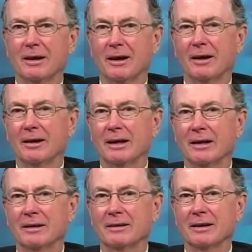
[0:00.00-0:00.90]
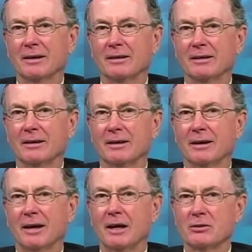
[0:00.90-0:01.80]
uh, and uh,
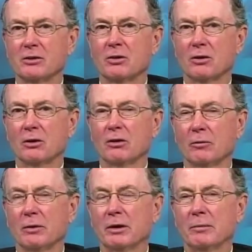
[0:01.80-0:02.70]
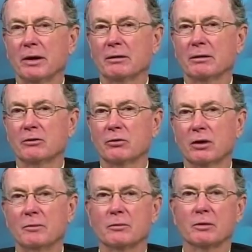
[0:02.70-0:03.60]
actually talk a little bit about the
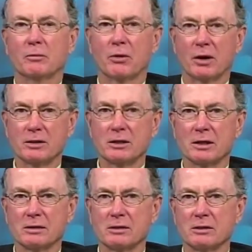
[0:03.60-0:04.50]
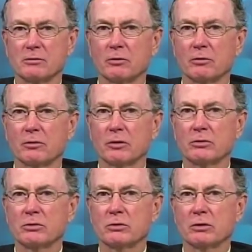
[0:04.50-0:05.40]
treatment processes for
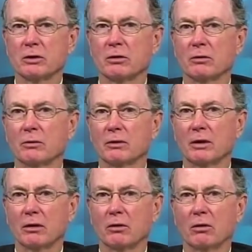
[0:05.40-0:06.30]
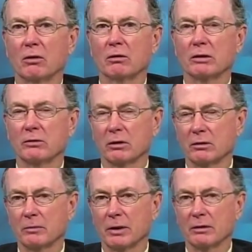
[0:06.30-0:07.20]
folks who are dealing with alcohol and drug
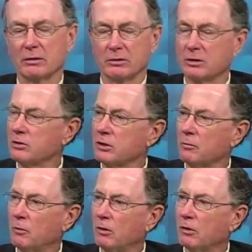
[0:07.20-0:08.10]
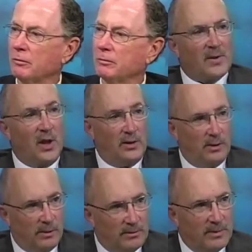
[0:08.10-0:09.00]
dependencies. Jim, welcome. Thank
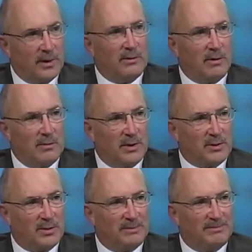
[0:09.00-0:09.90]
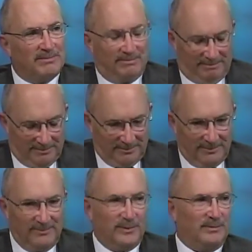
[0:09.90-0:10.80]
you. Thank you Pleasure much. to have you involved.
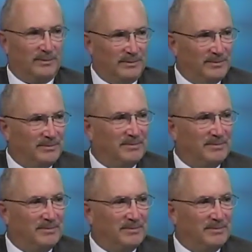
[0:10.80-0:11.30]
Let's